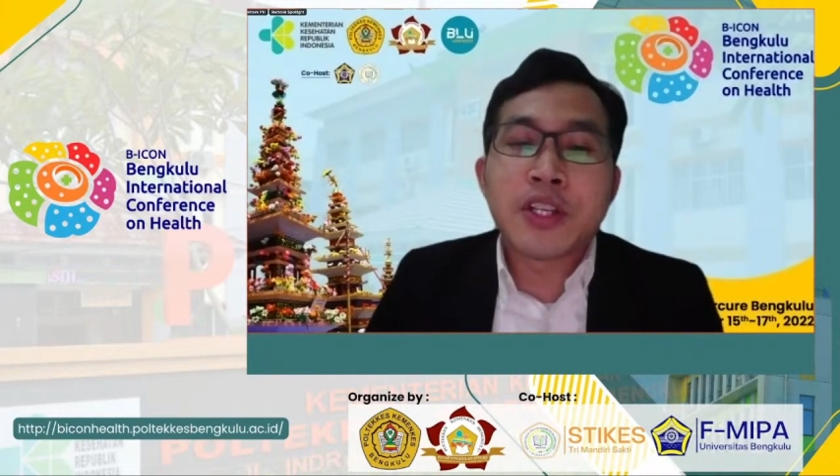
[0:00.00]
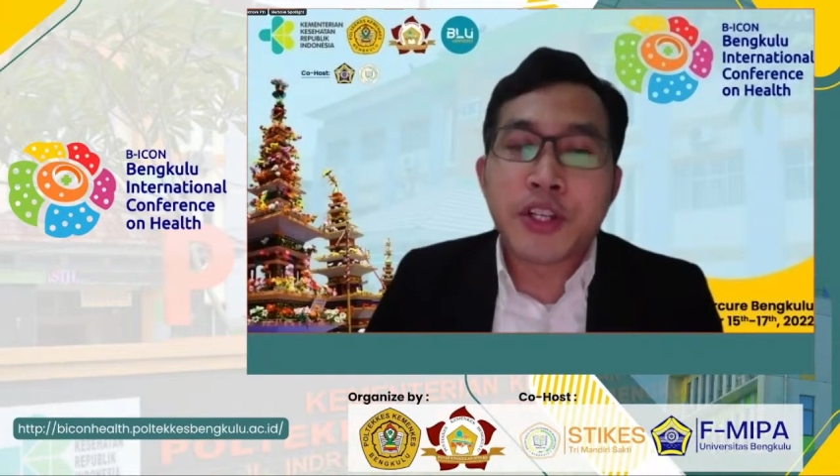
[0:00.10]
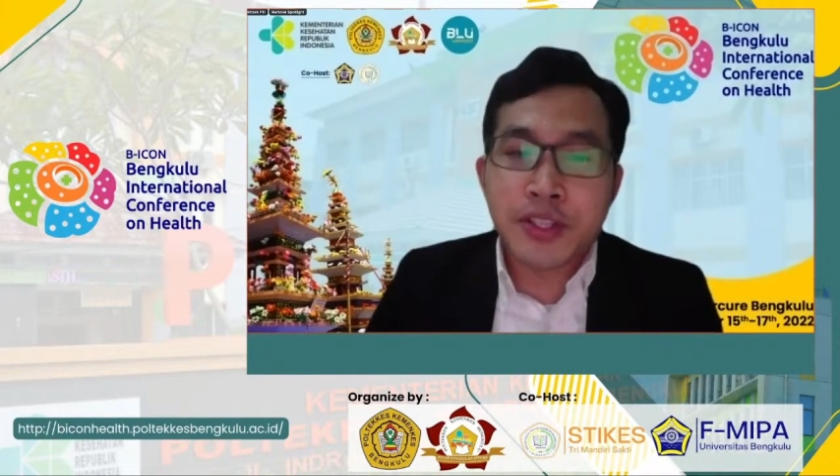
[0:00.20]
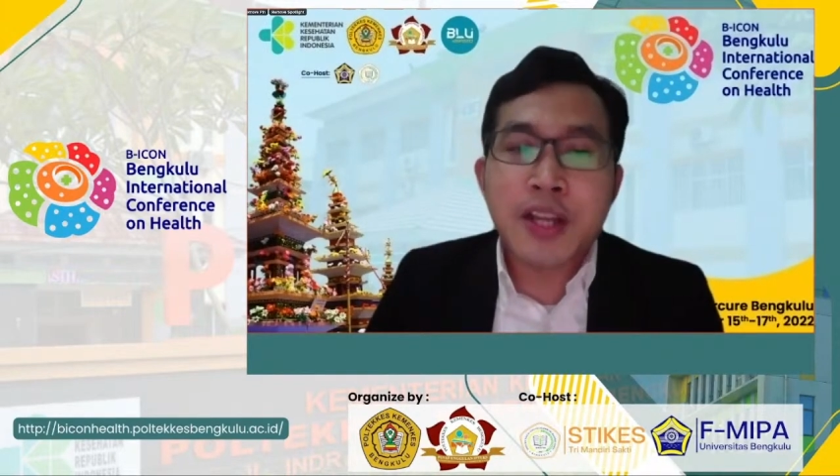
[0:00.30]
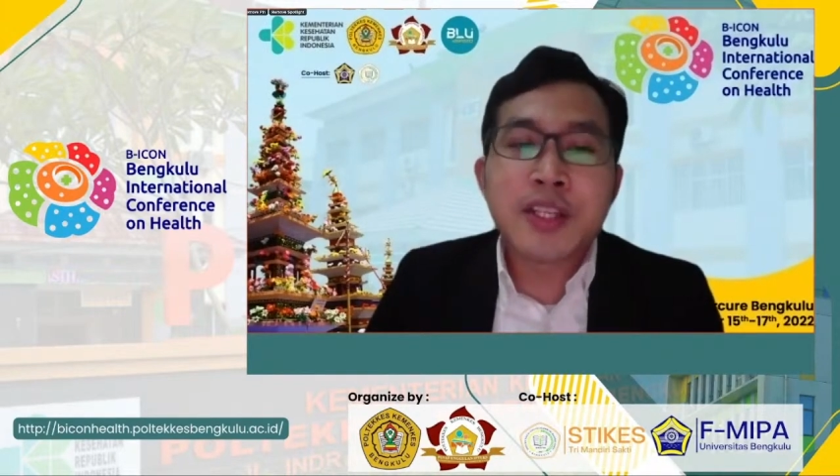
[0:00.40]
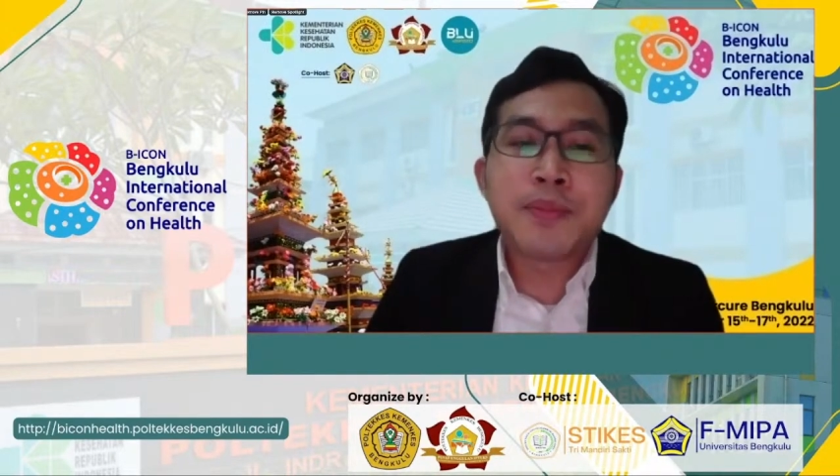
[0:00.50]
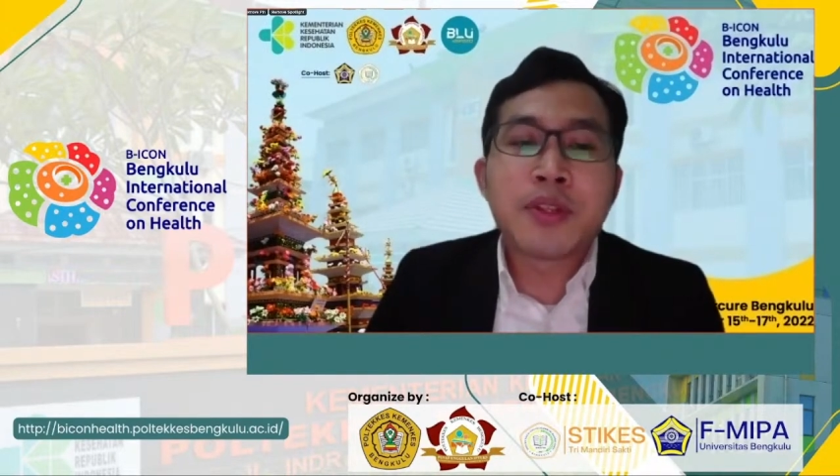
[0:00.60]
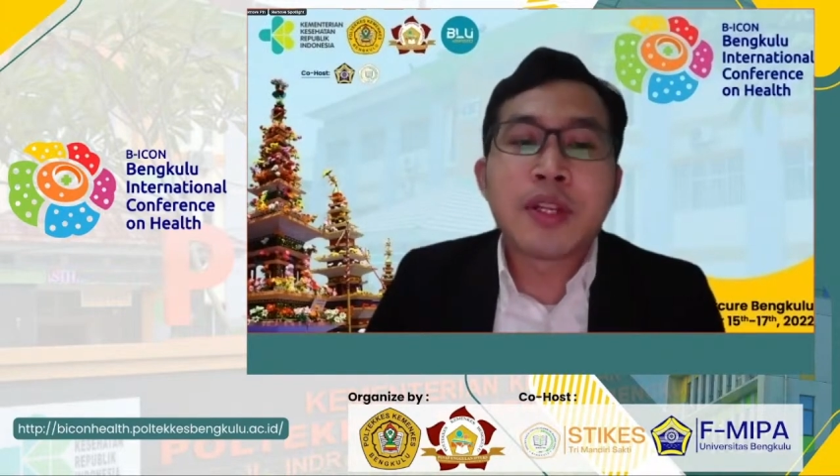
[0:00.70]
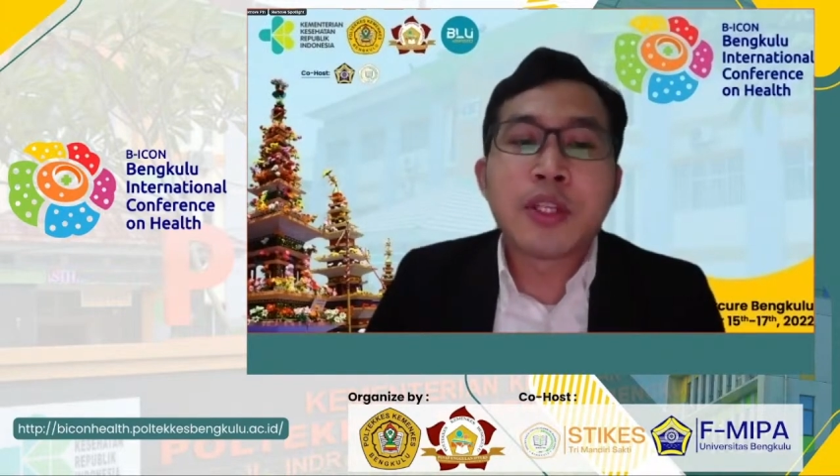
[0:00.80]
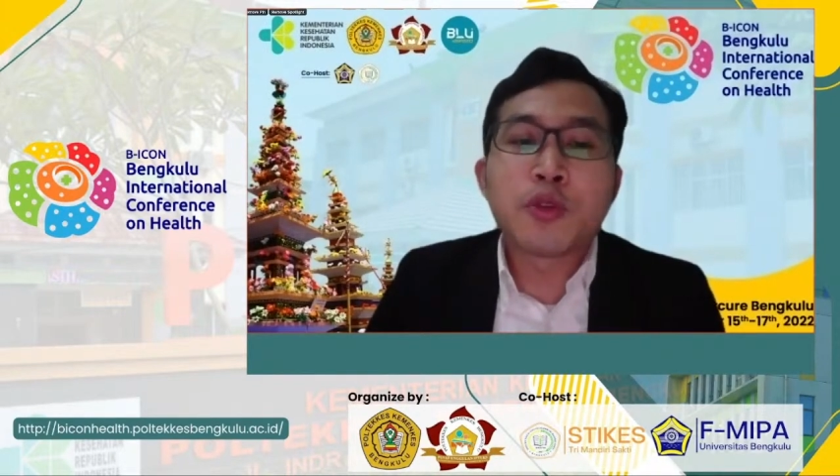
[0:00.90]
about the
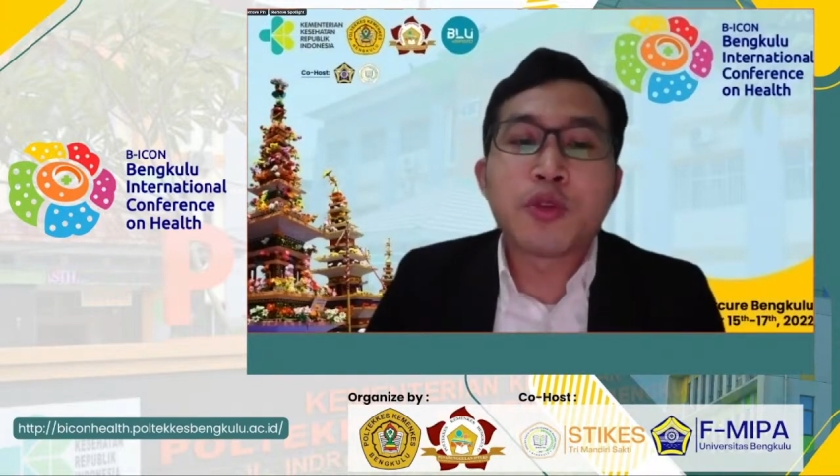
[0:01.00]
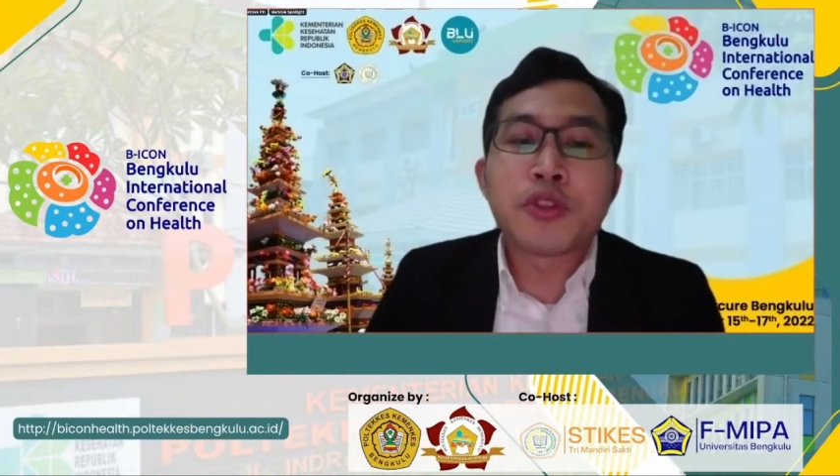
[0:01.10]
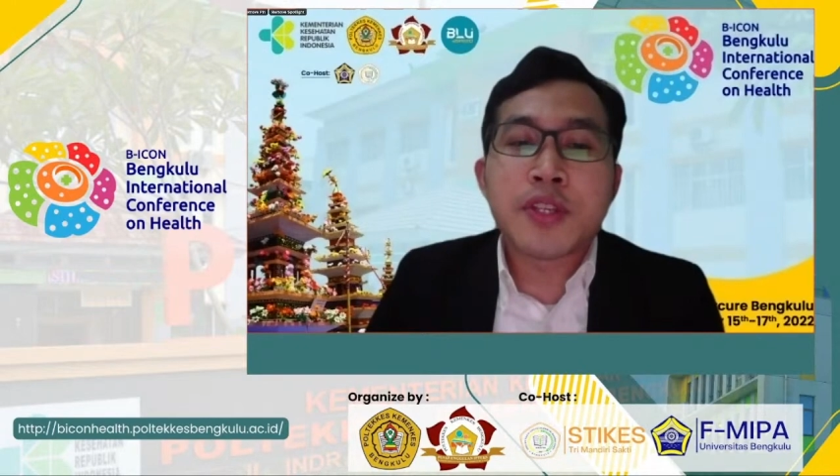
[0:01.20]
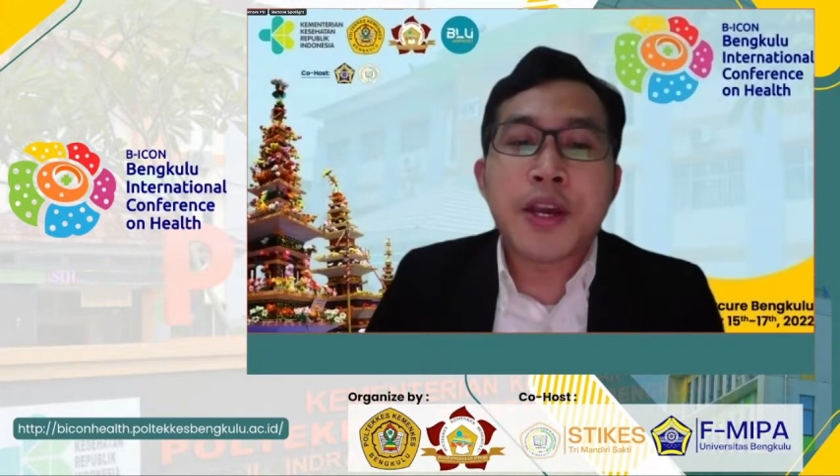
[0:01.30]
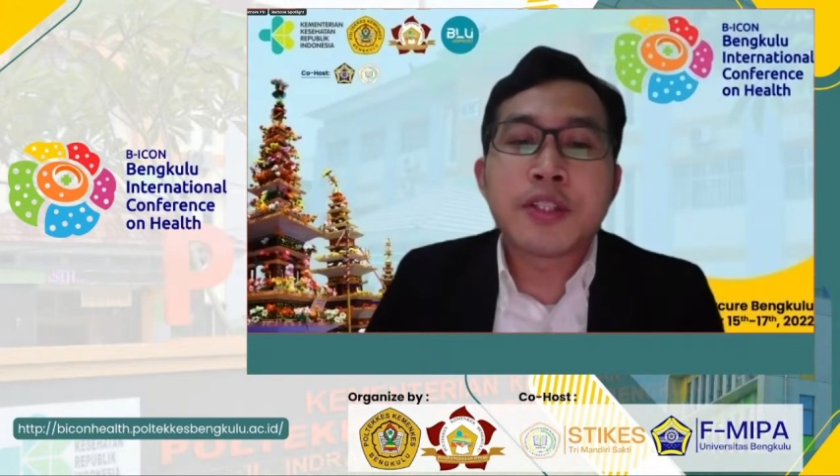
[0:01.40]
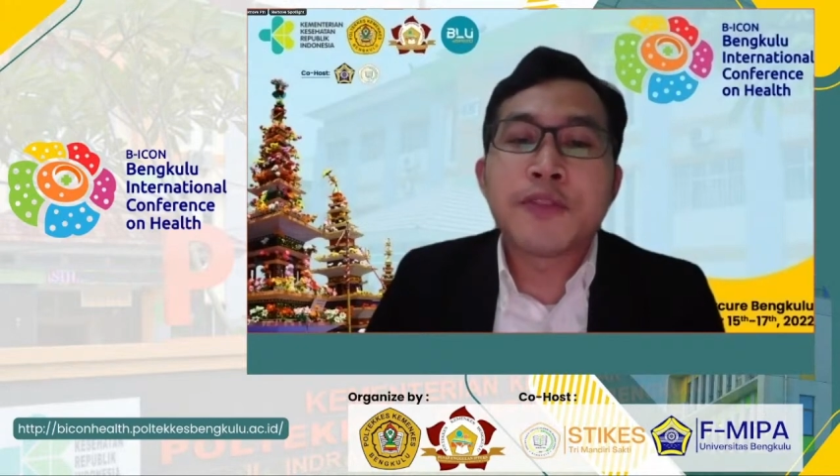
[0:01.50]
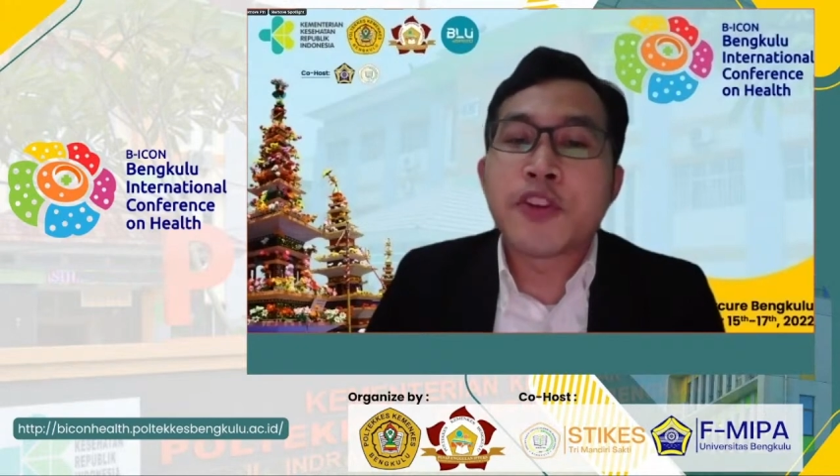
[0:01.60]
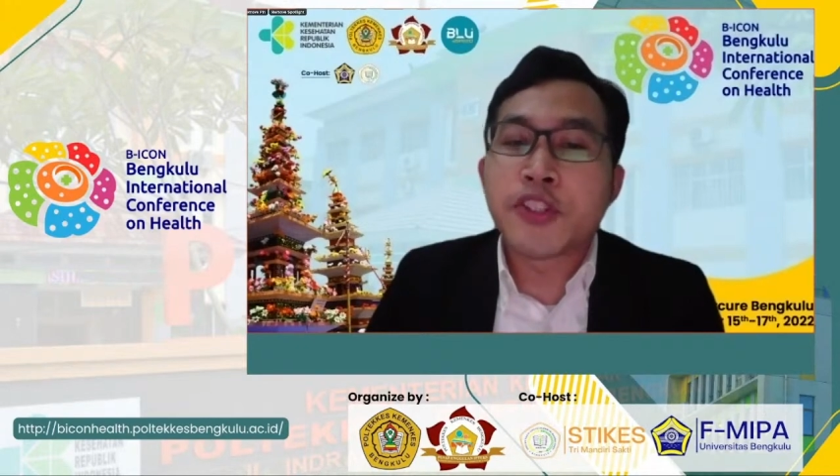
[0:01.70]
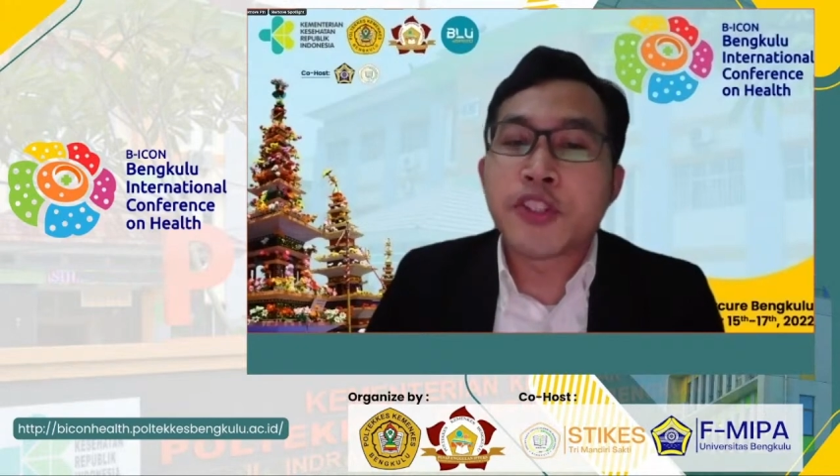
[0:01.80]
leukocyte differential